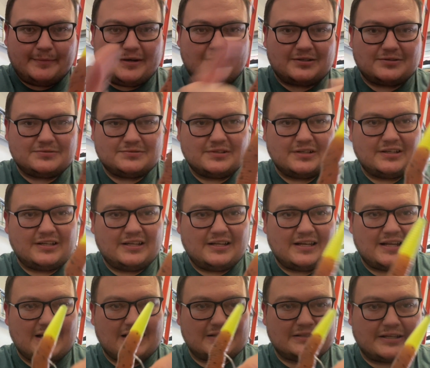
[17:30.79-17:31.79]
I don't really
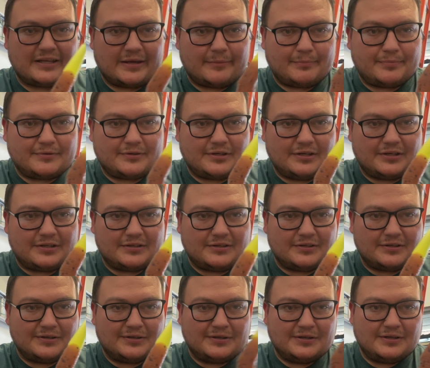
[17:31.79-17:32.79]
like that
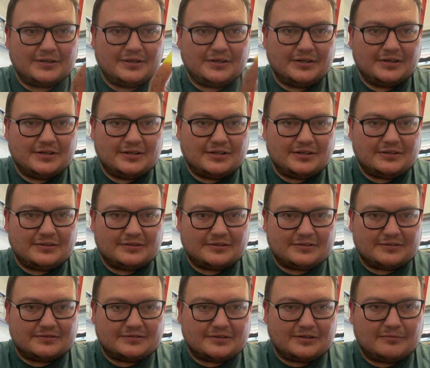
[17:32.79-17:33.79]
particular,
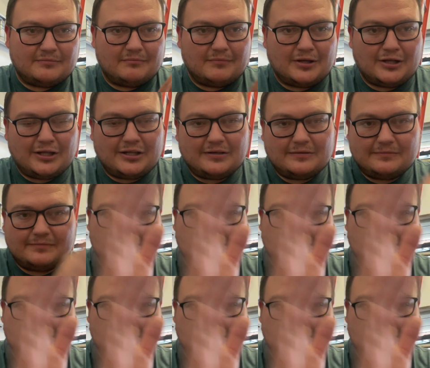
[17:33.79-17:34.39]
but